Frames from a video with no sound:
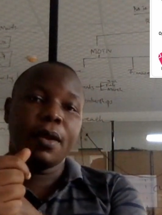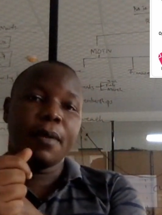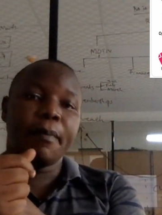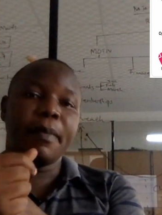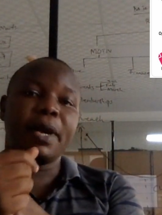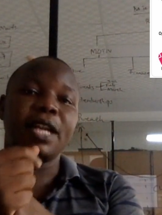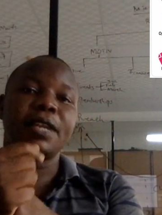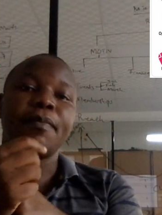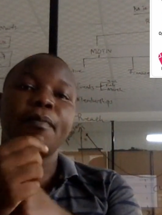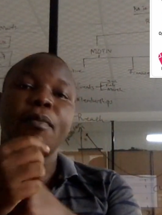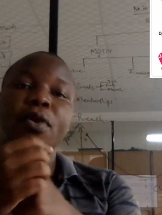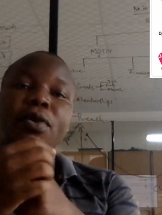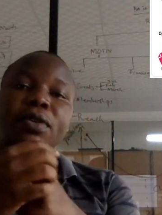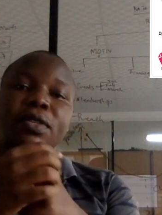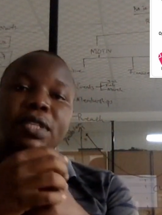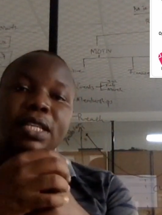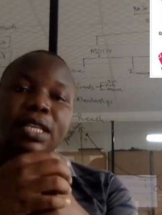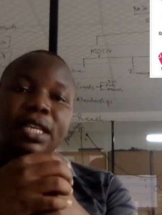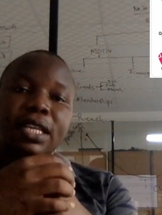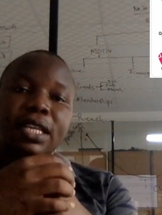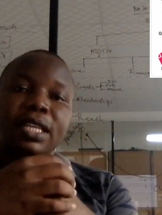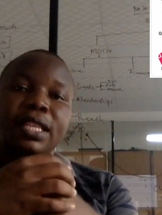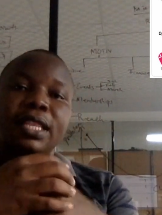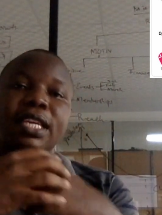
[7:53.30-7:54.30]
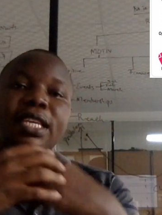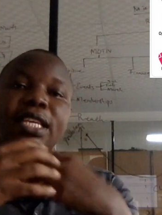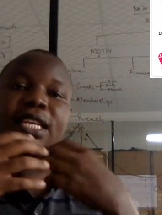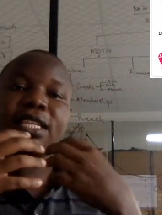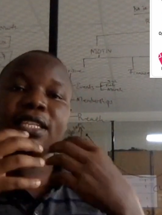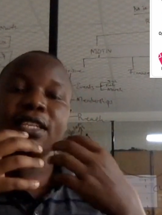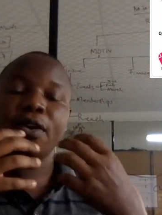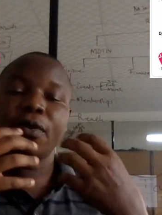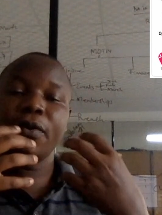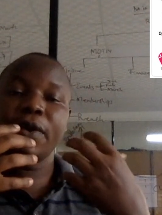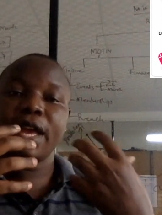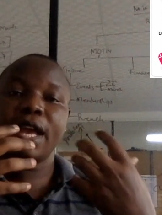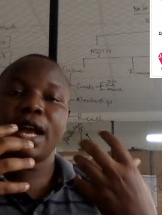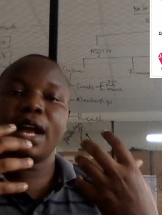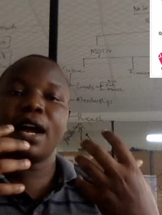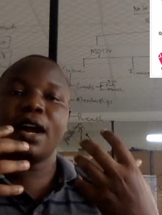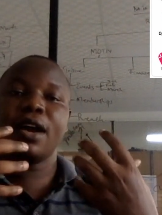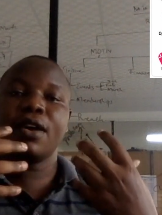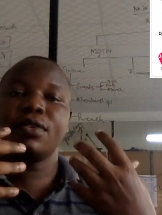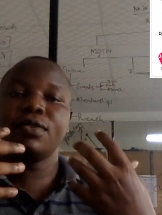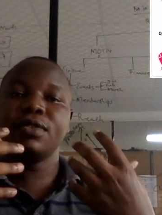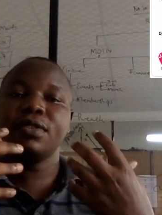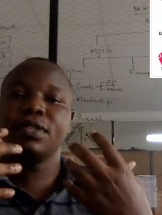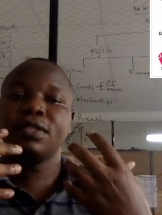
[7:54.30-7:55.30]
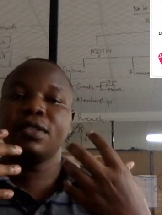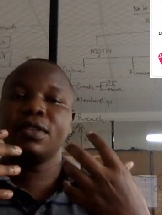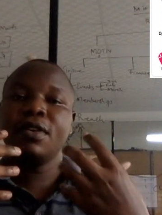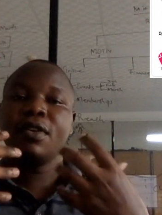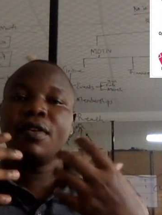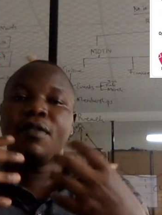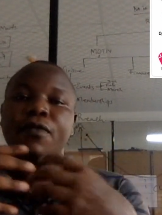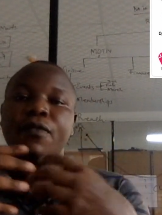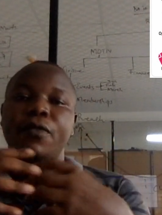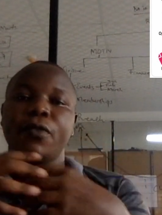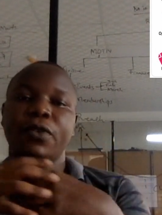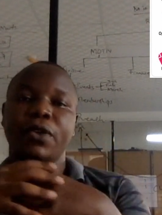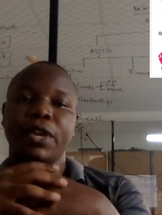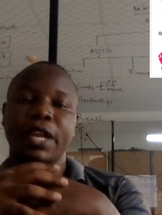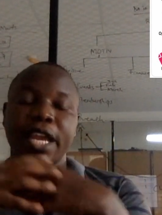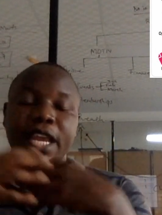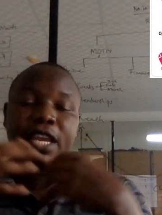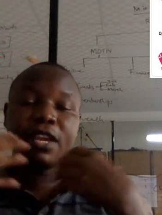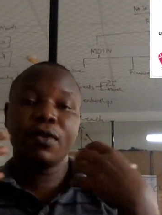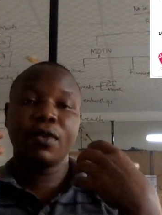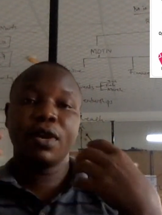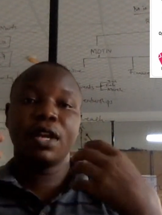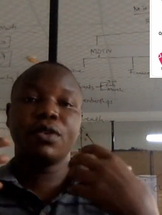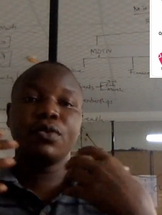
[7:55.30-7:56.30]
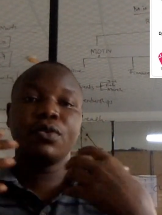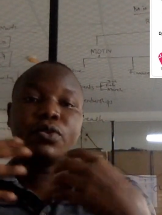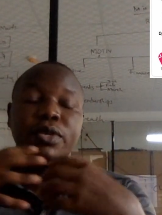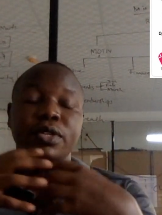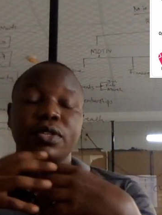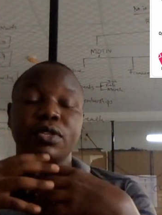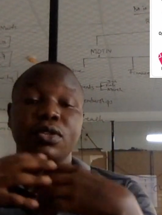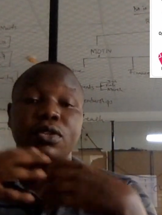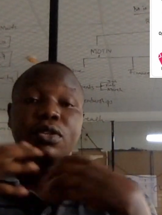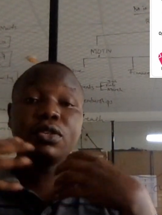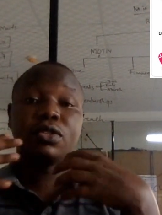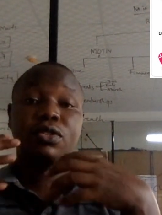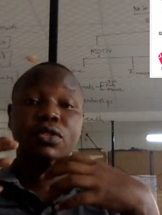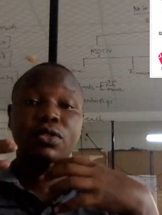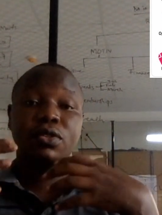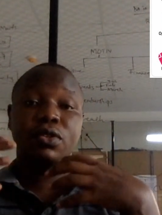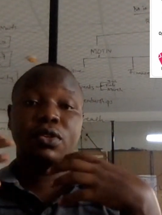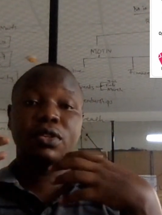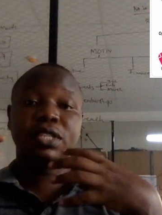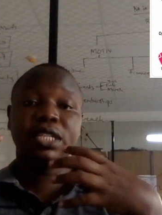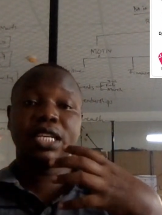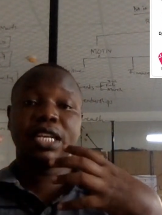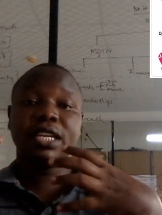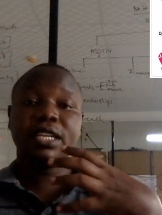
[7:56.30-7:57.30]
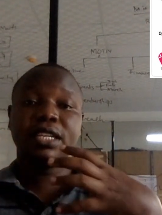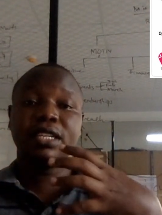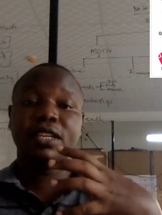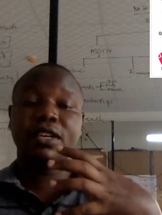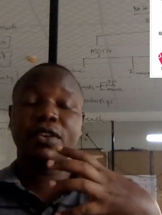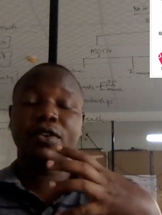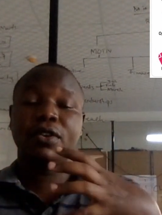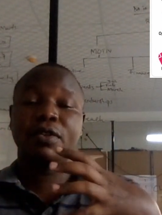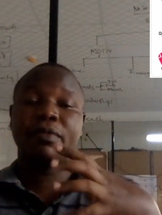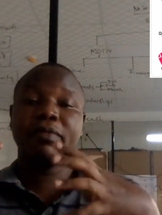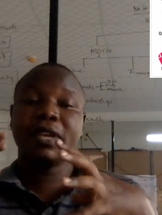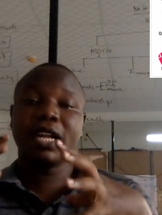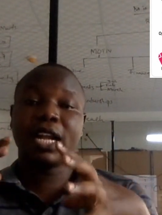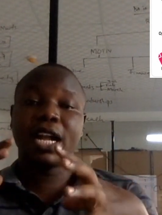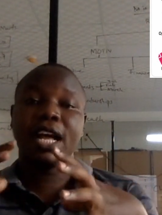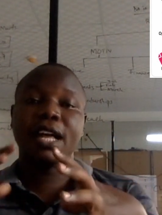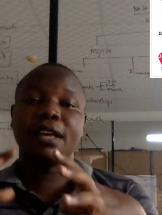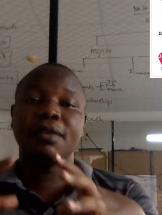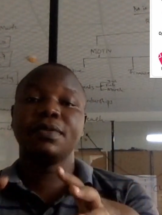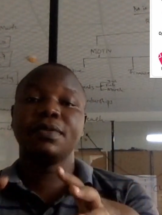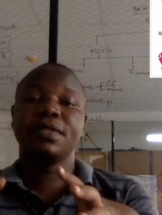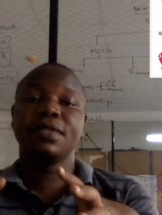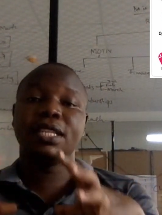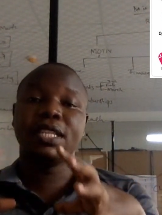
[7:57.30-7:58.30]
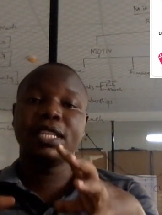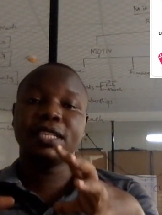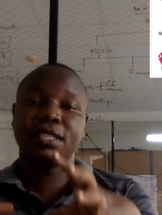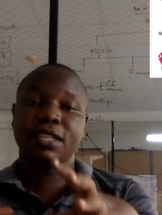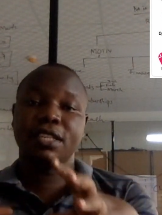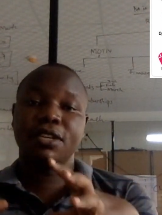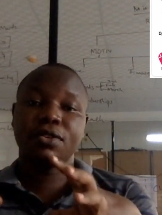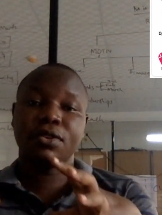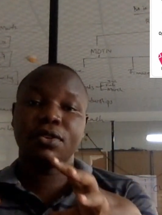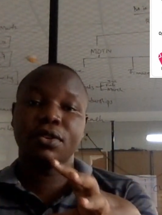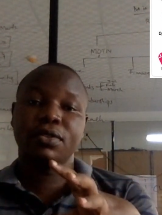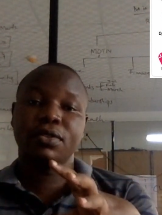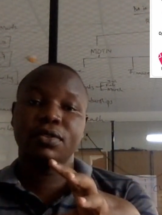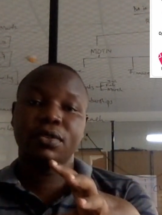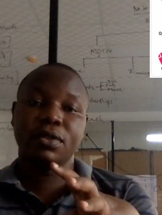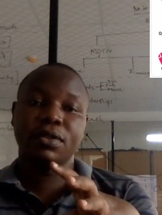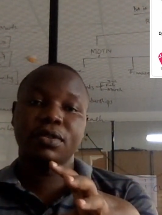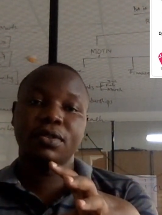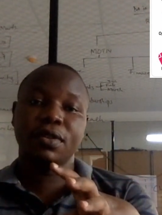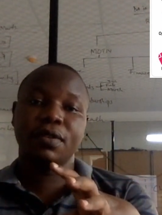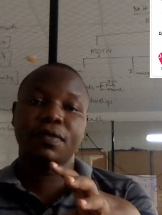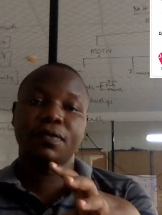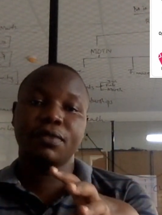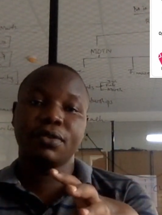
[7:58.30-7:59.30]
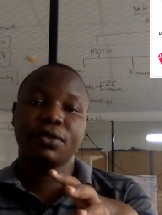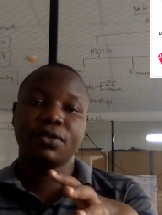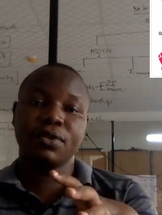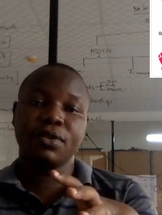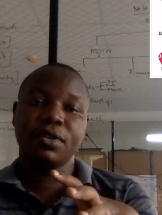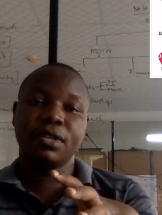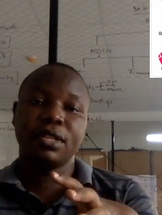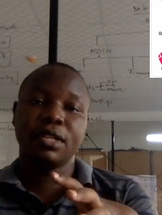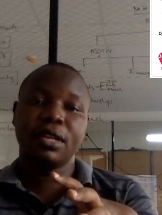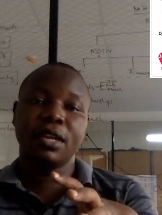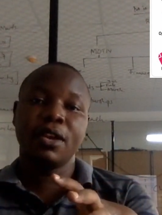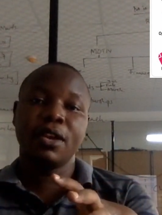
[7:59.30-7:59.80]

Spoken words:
But mostly the data warehouse, for anyone who is not so technical, becomes the central source of truth